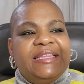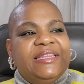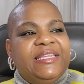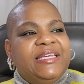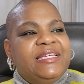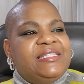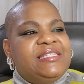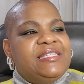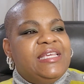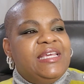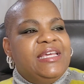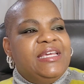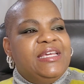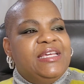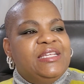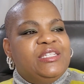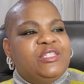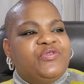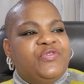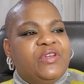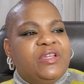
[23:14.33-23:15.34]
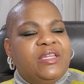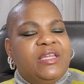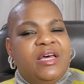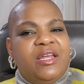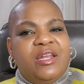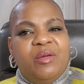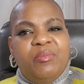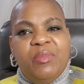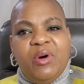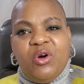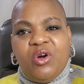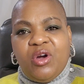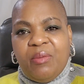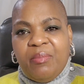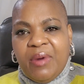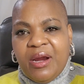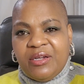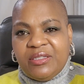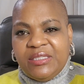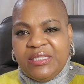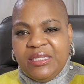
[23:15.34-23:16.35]
This is Vanilla Mocha
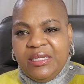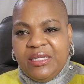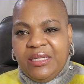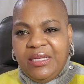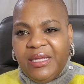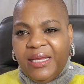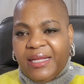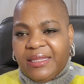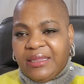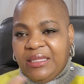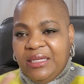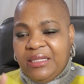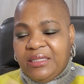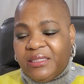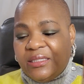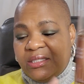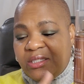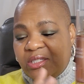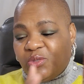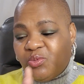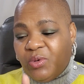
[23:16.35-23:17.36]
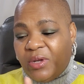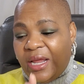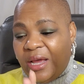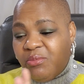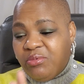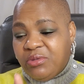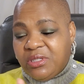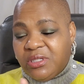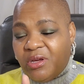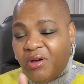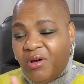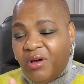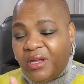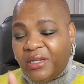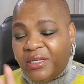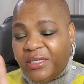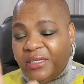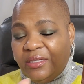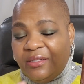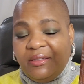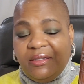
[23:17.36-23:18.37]
Martini. I think this is what I was
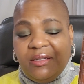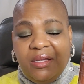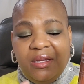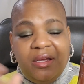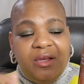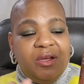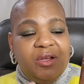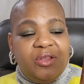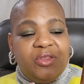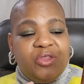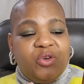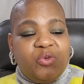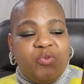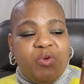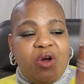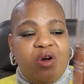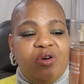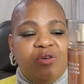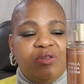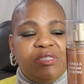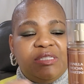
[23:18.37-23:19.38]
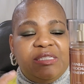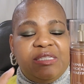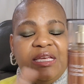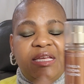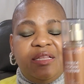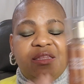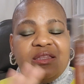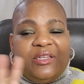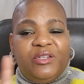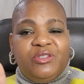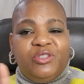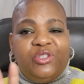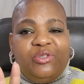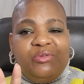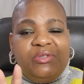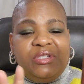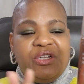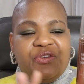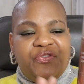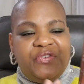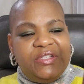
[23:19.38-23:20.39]
calling the rose scent. There are
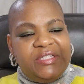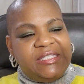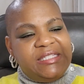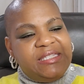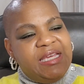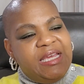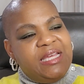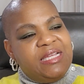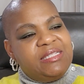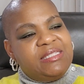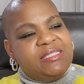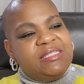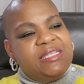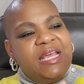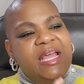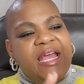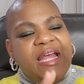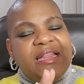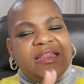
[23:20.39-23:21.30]
two different scents.